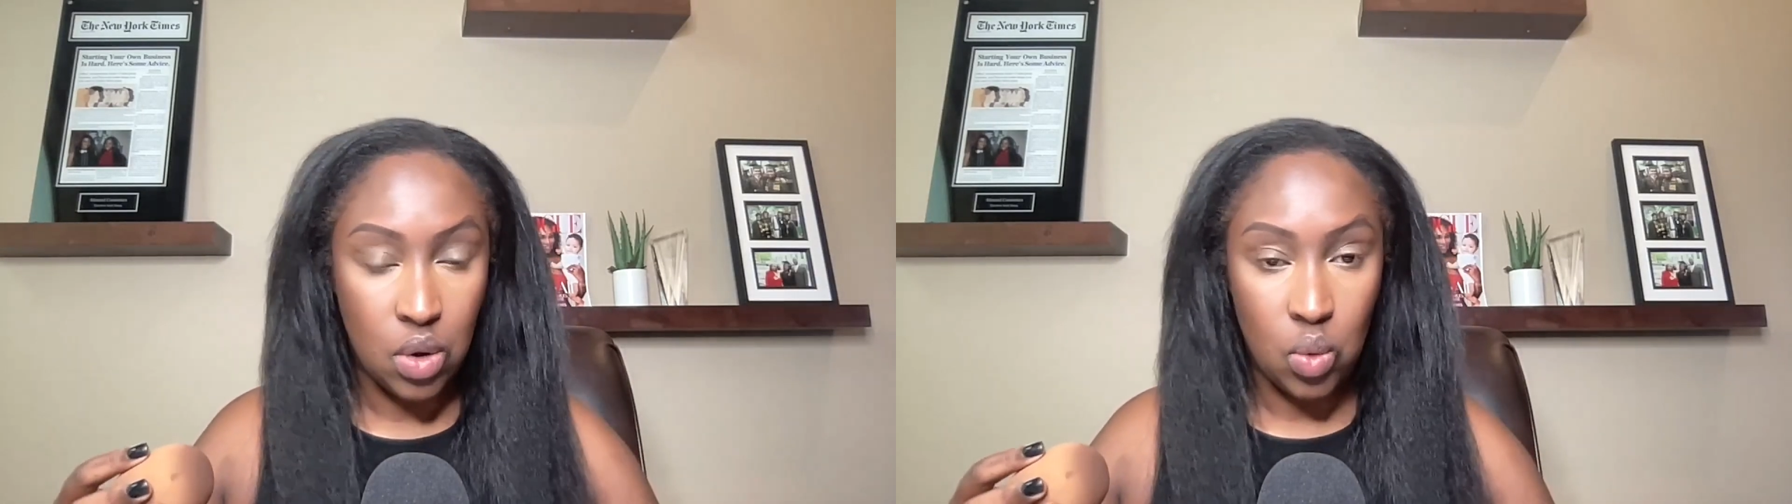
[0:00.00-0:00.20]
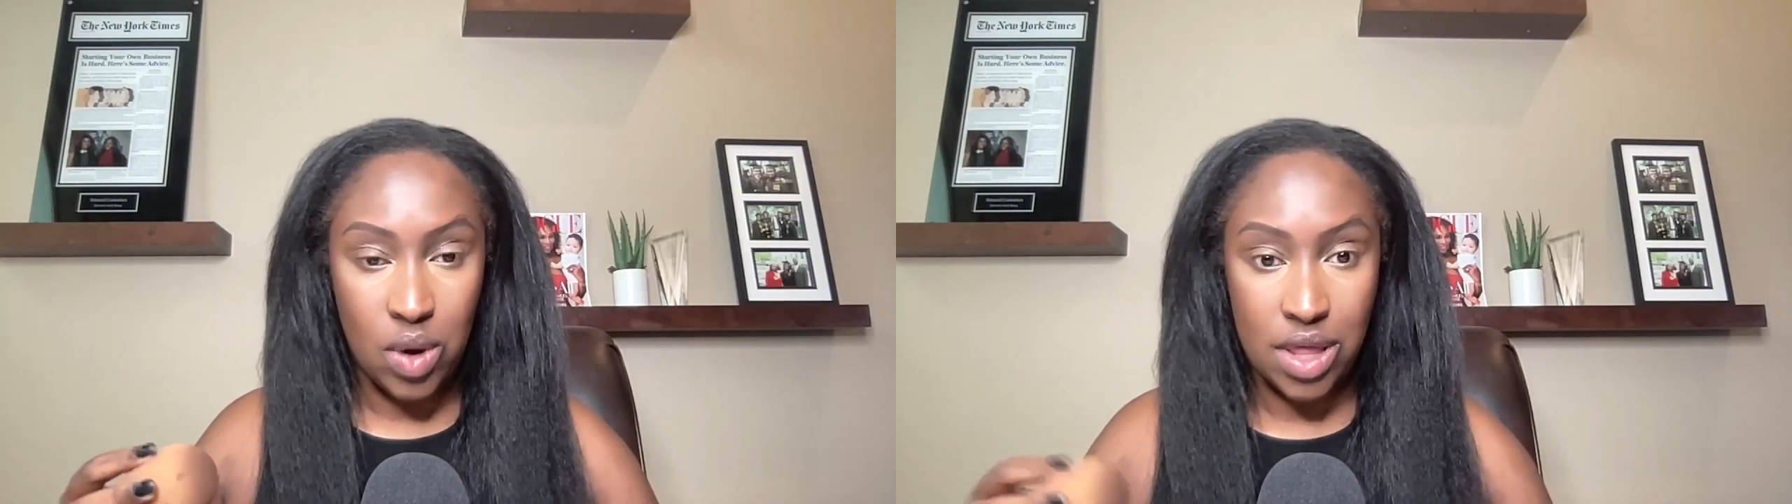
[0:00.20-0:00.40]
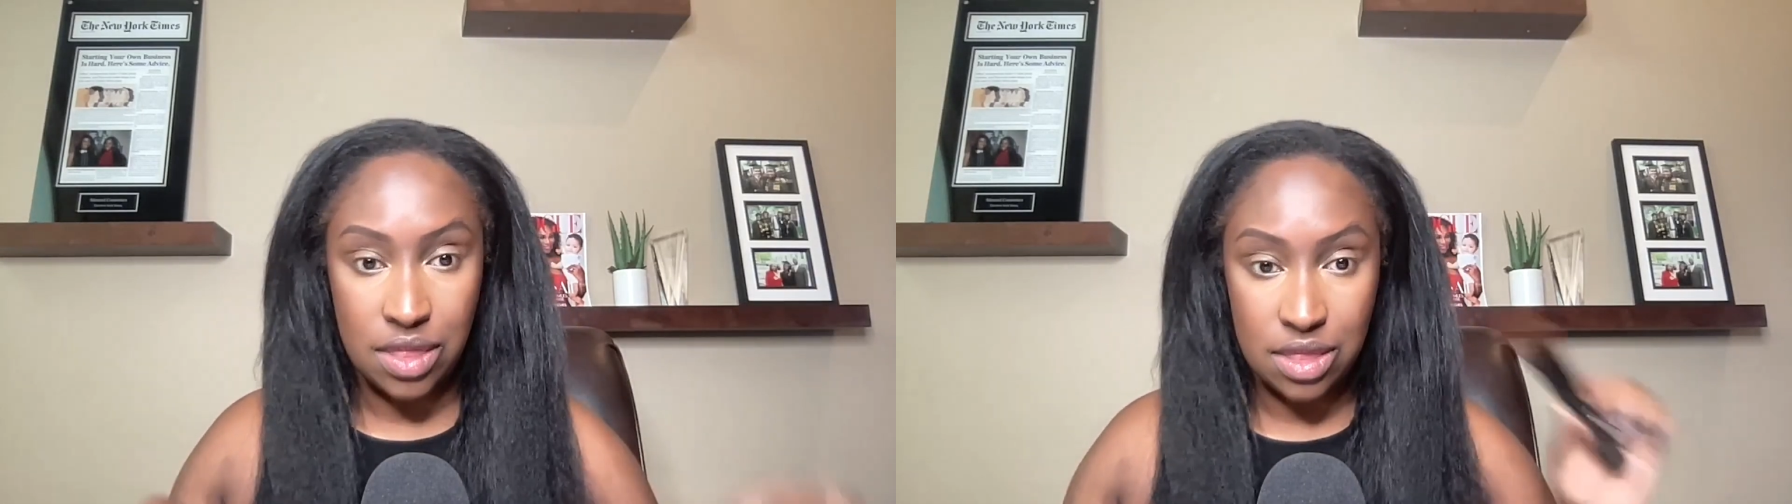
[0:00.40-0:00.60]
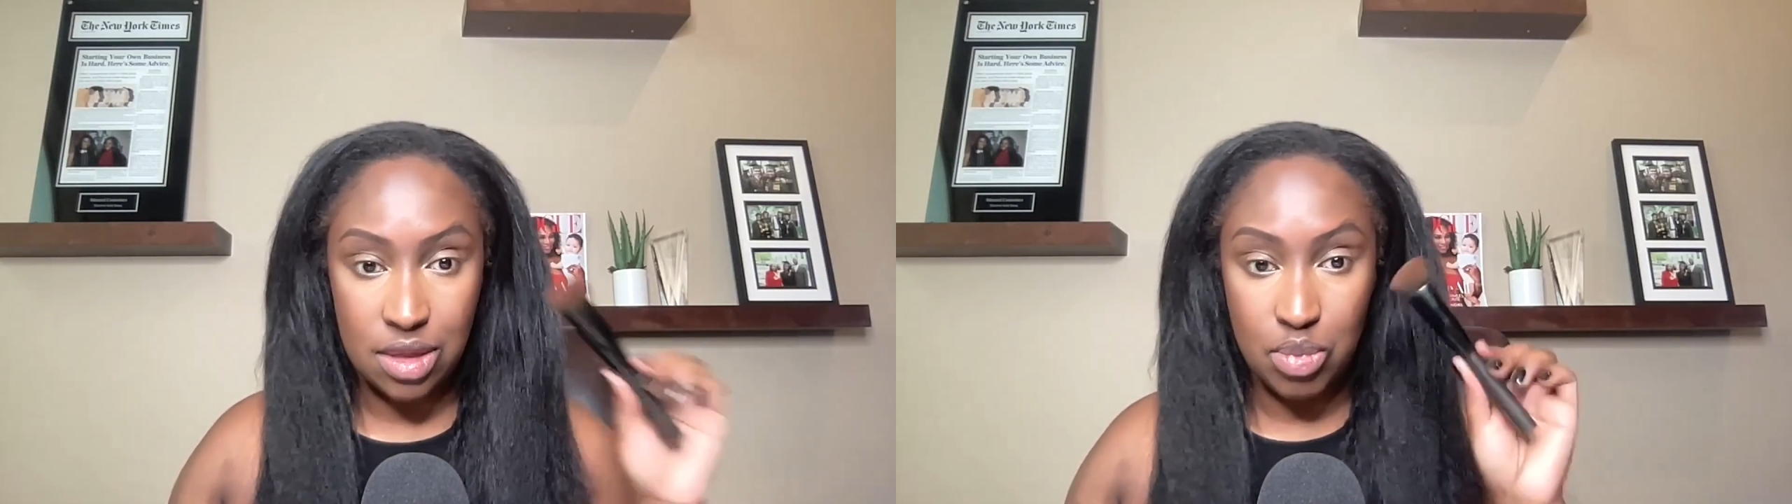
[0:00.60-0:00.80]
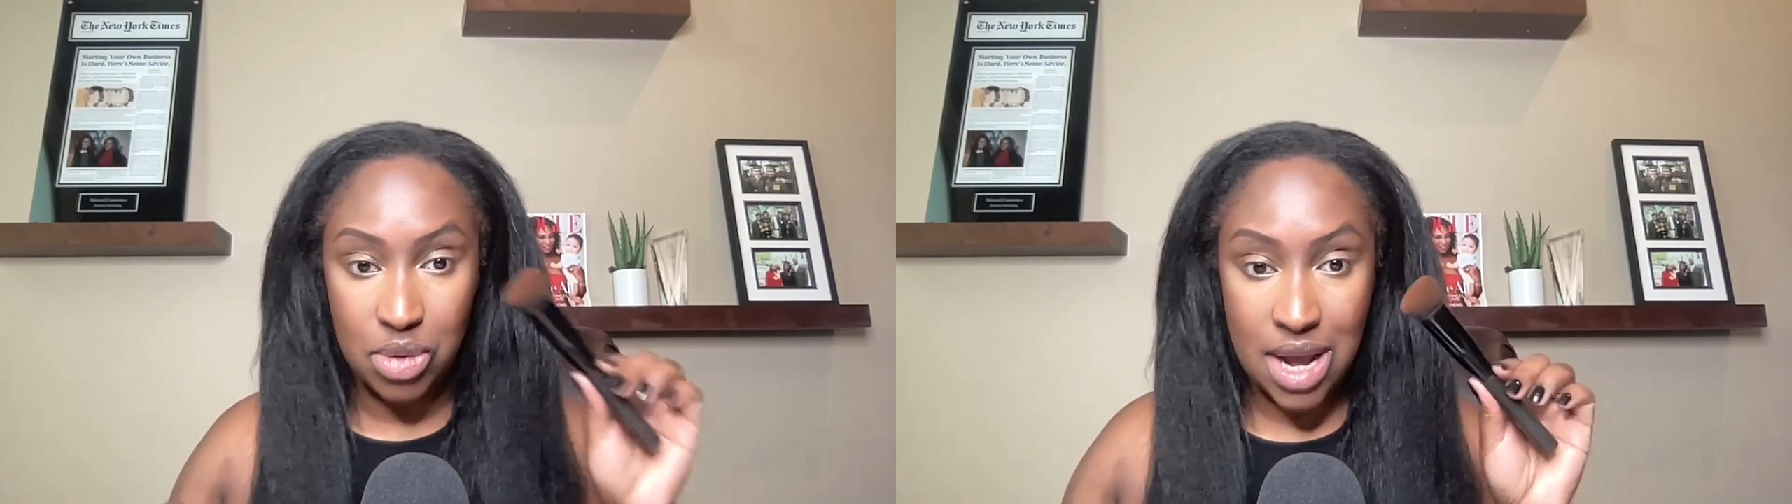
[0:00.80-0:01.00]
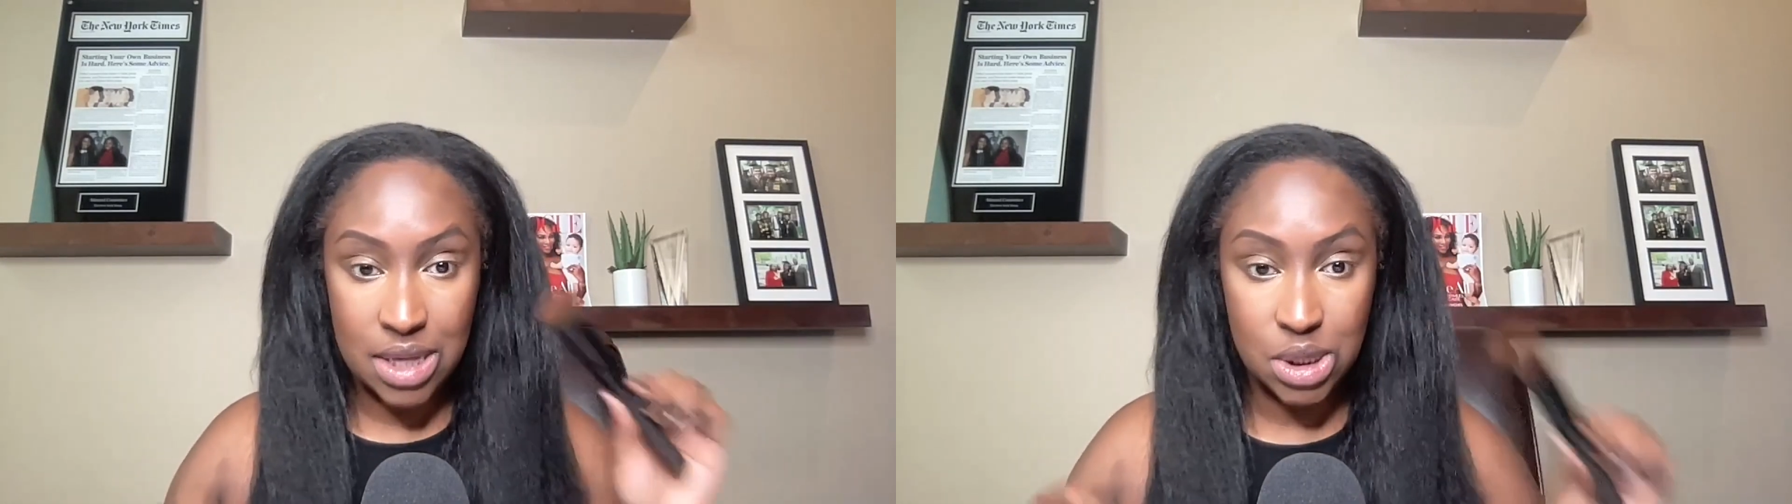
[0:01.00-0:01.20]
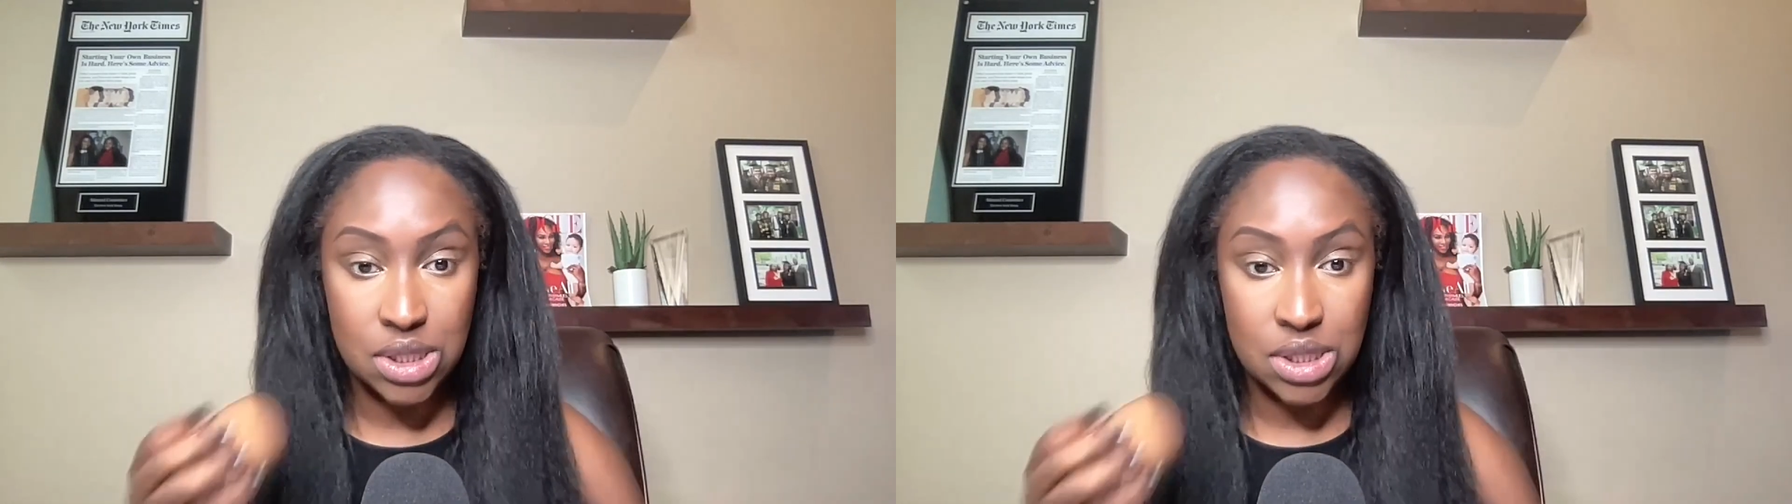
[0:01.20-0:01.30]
with the brush,